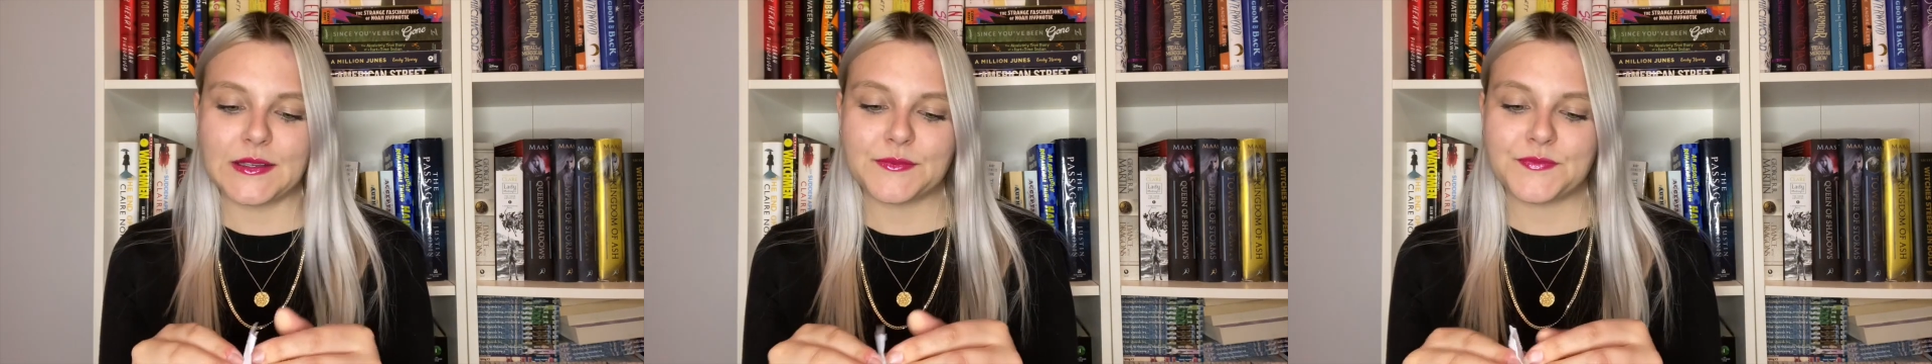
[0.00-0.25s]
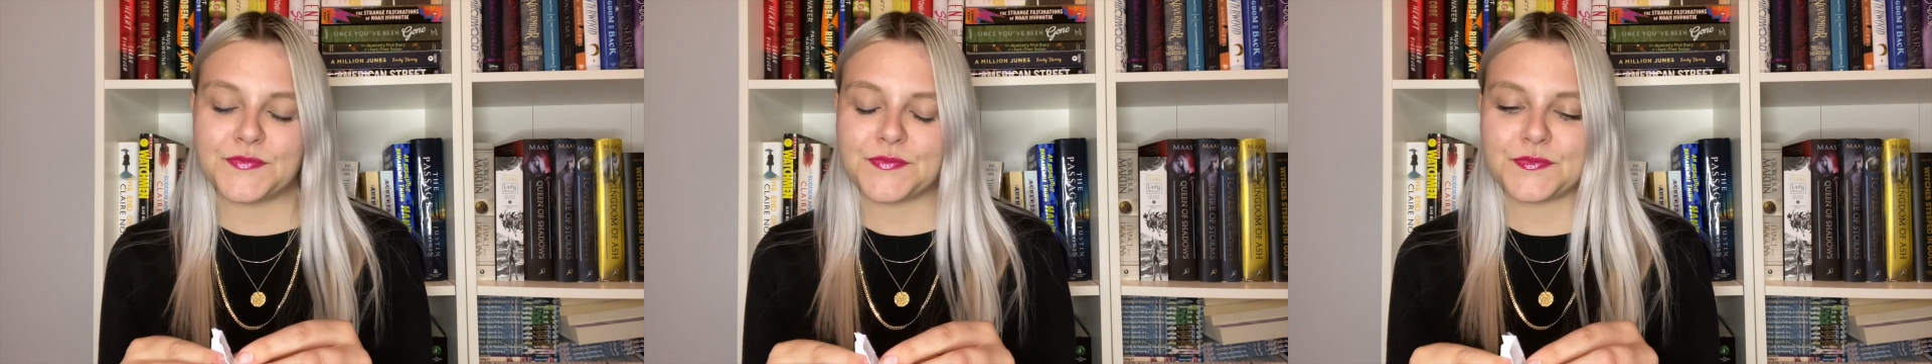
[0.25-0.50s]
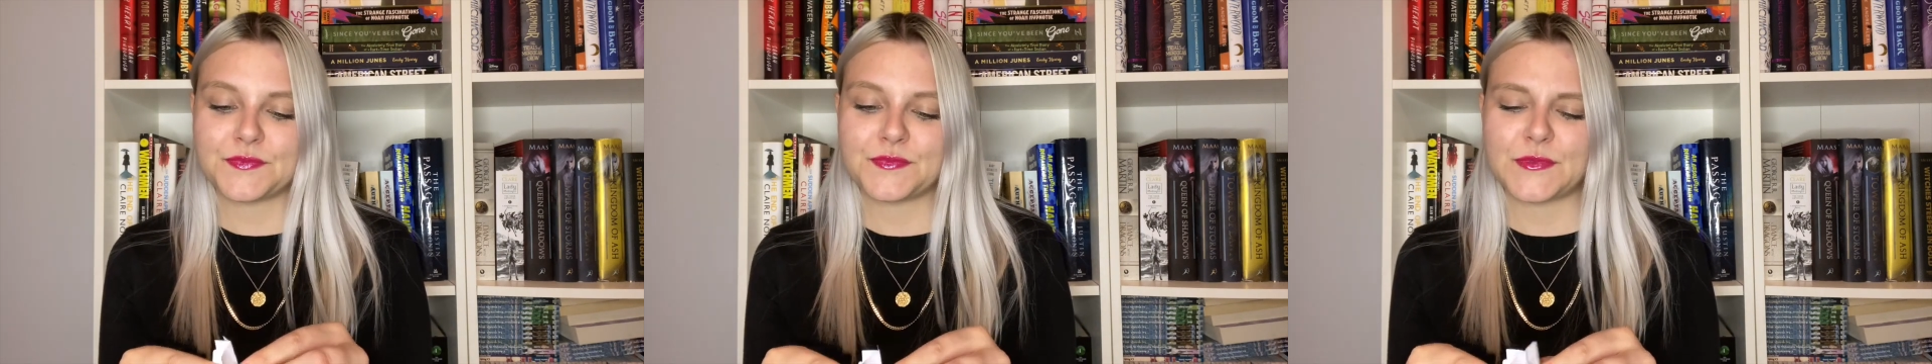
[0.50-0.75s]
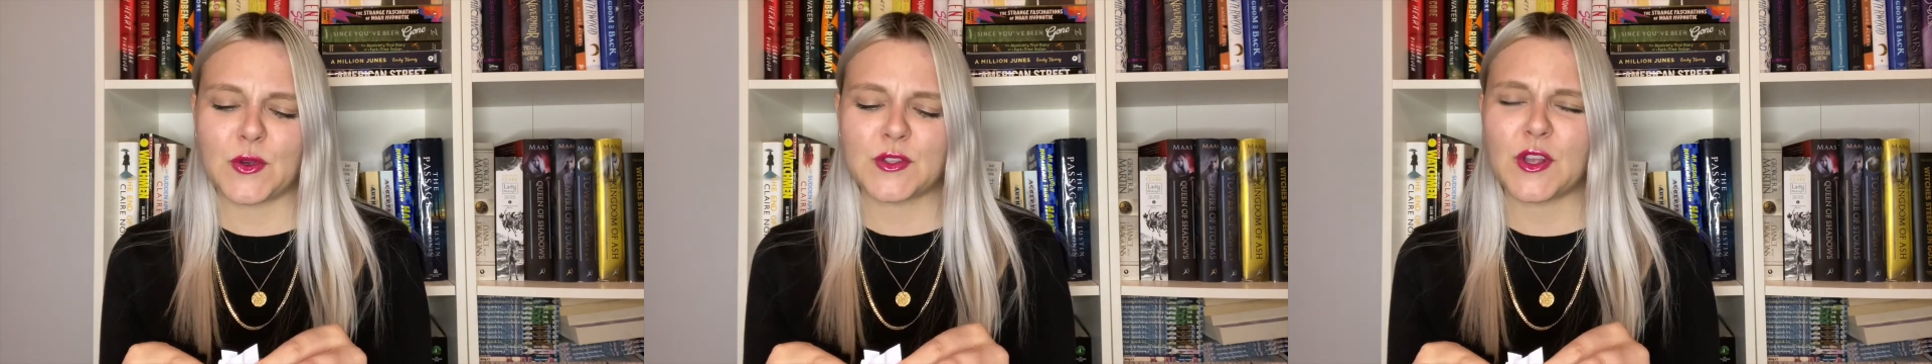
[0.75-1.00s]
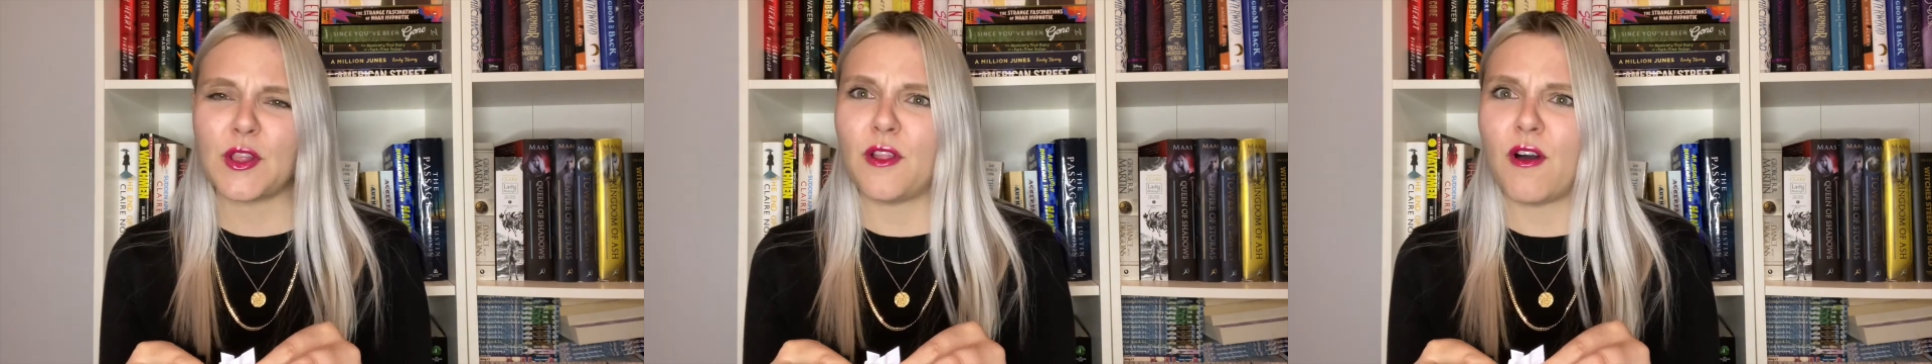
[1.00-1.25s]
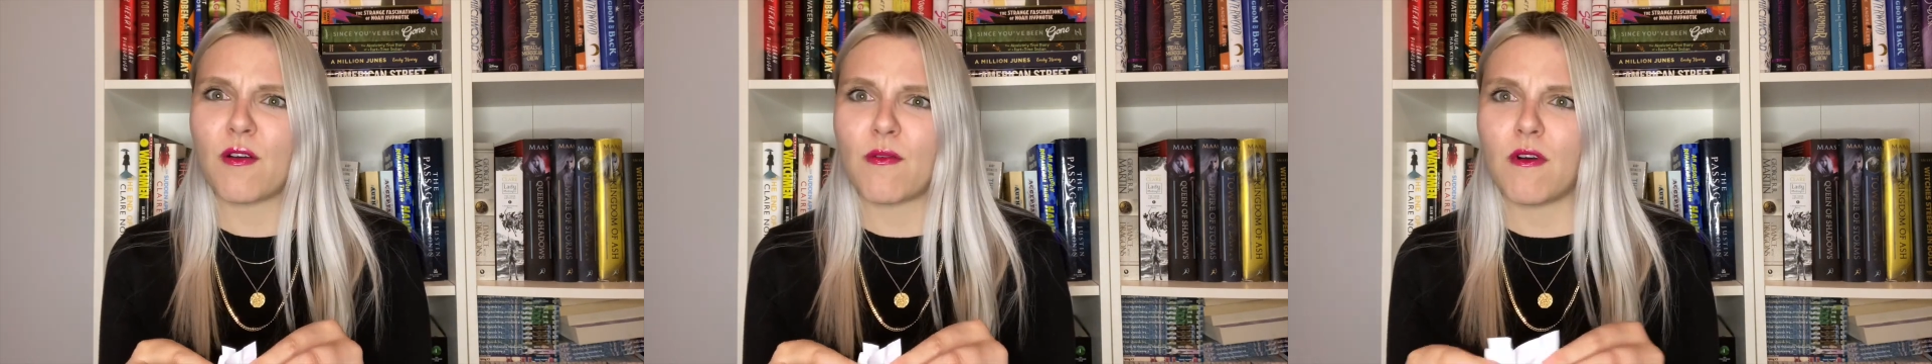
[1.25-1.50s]
It's a
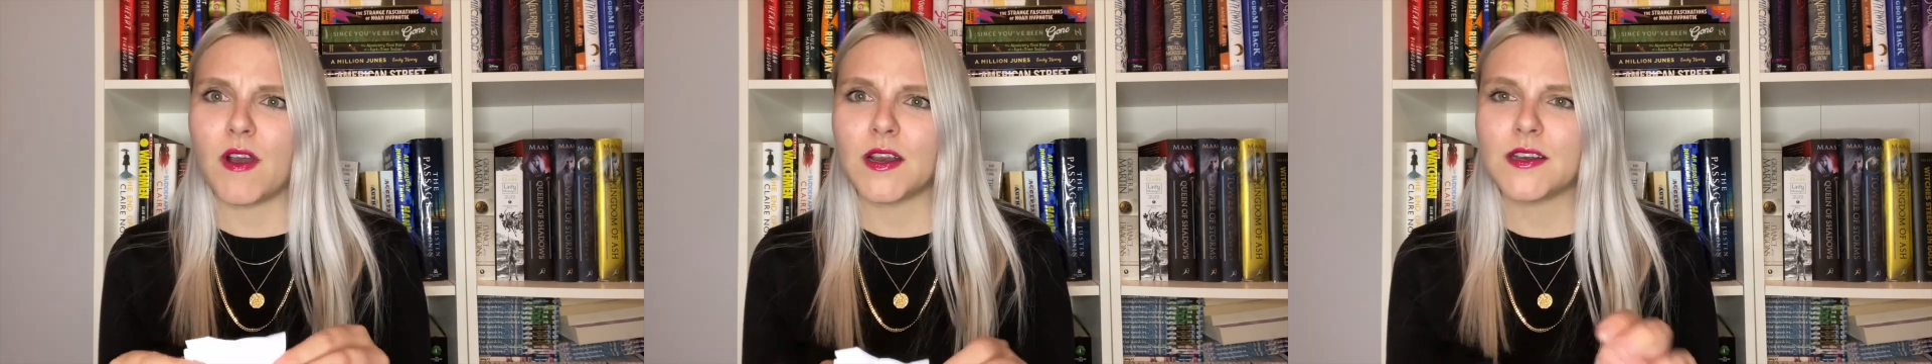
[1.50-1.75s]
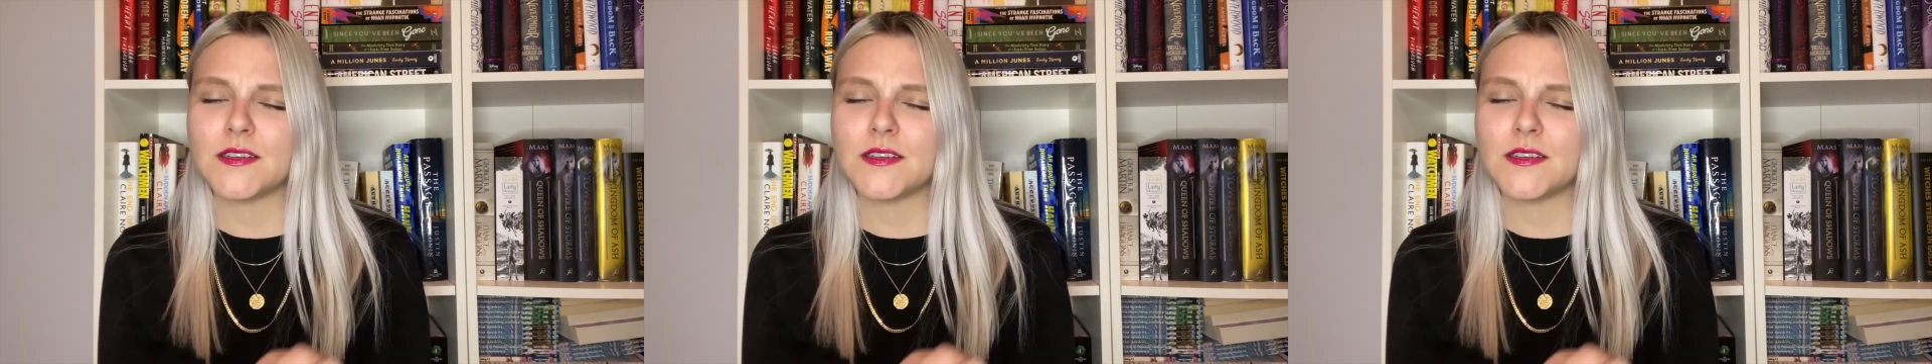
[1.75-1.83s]
long one.